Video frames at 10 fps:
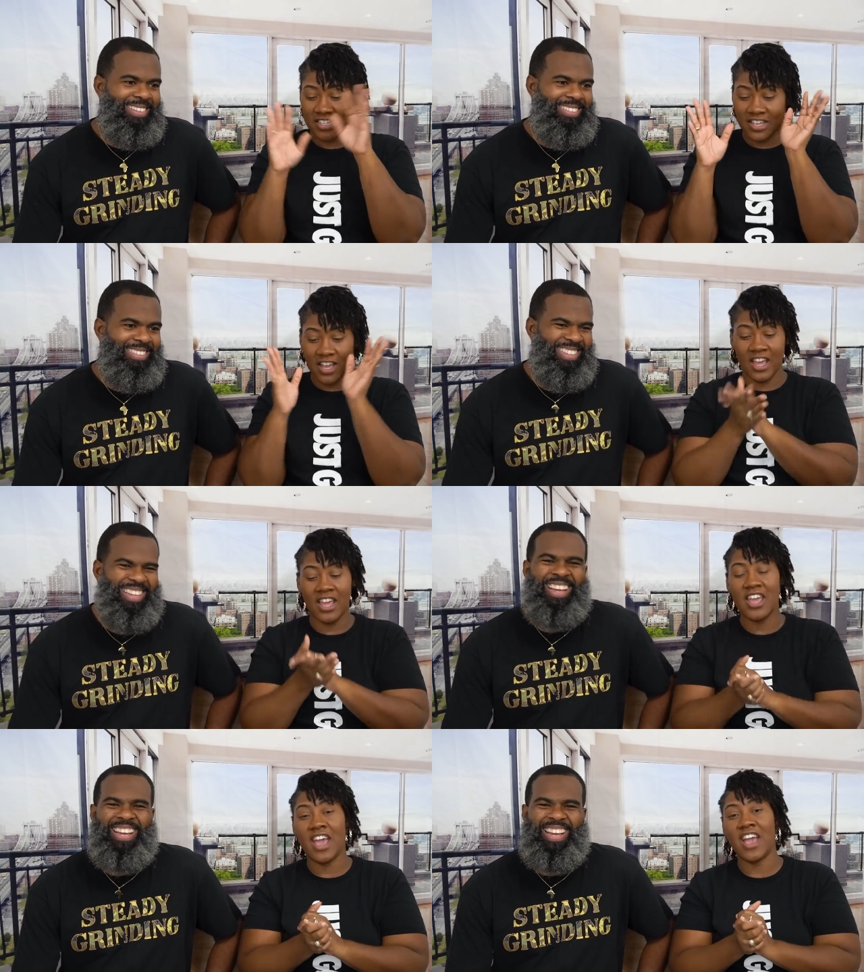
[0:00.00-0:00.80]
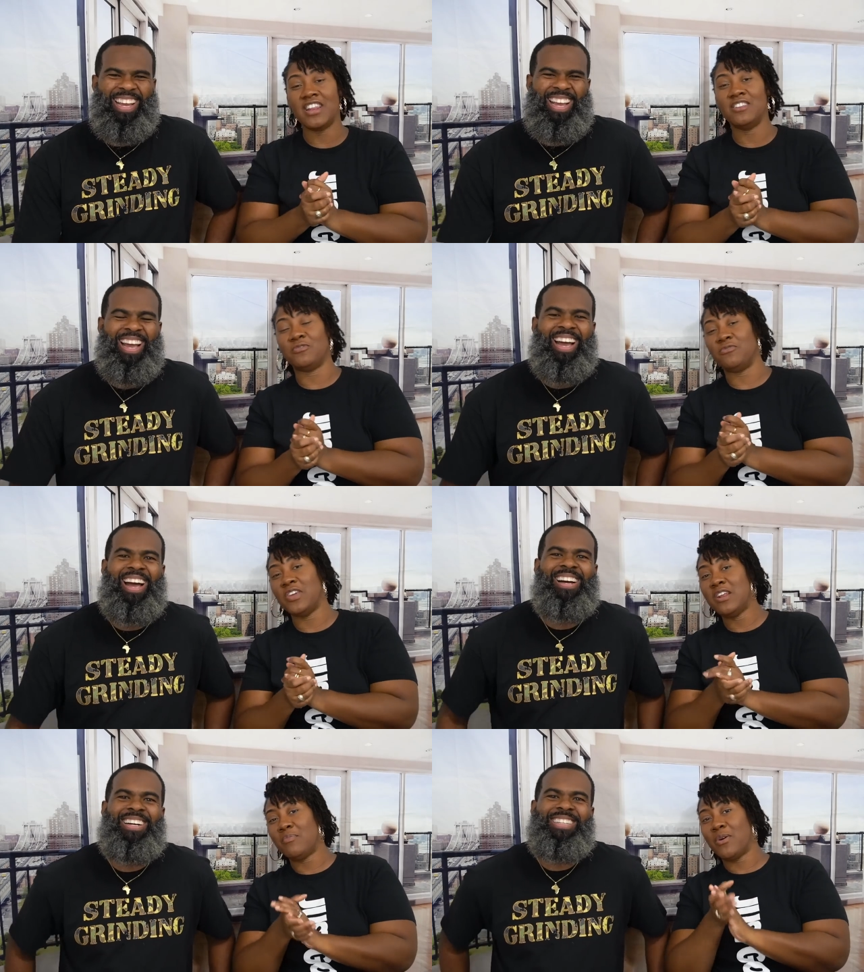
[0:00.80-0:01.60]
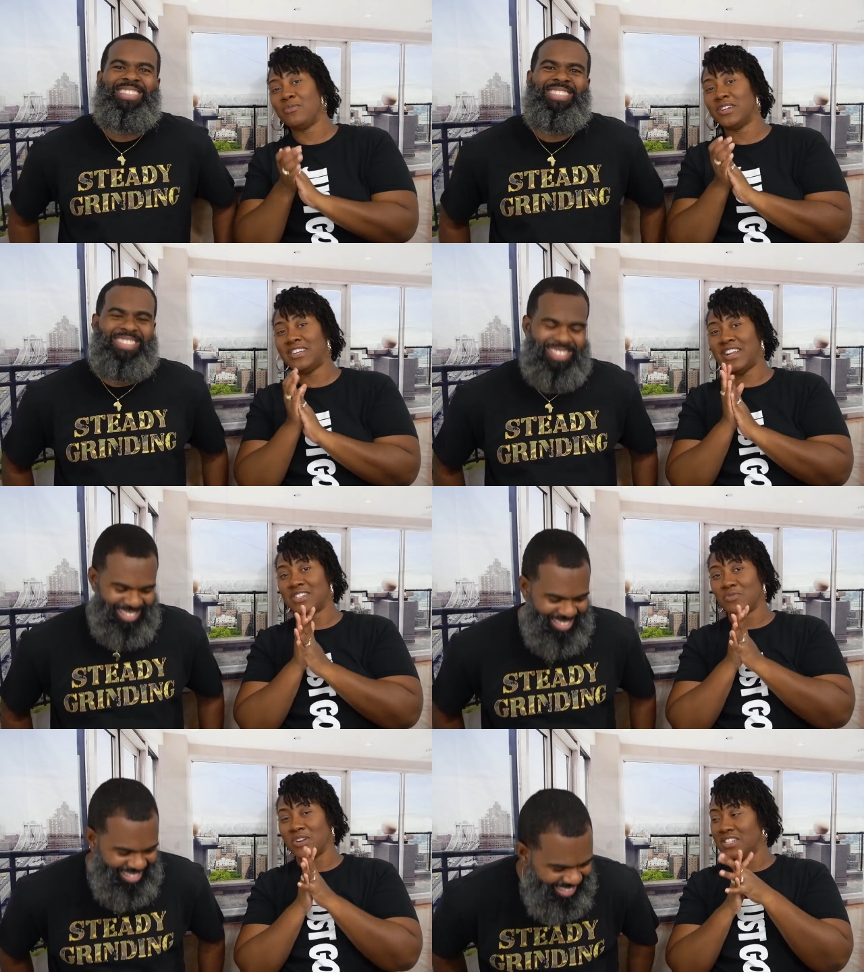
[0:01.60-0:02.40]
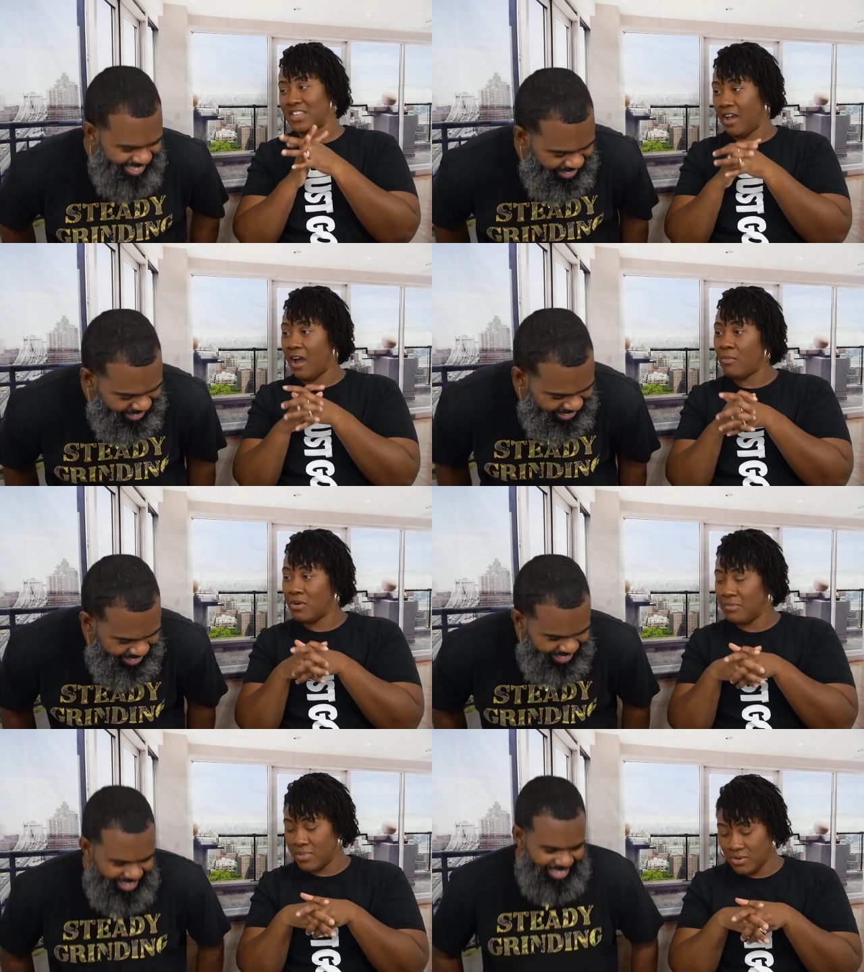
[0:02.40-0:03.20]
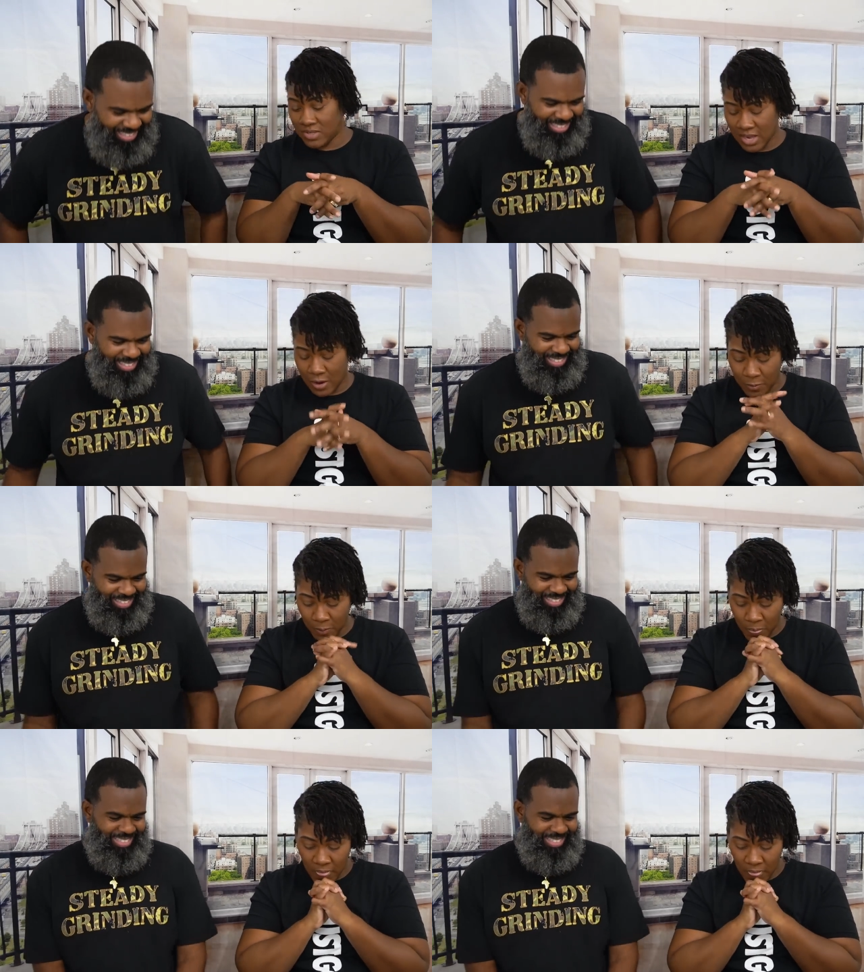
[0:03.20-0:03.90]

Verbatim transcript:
Speaker 1: and, and he had his feet up on the desk with his cowboy boots on.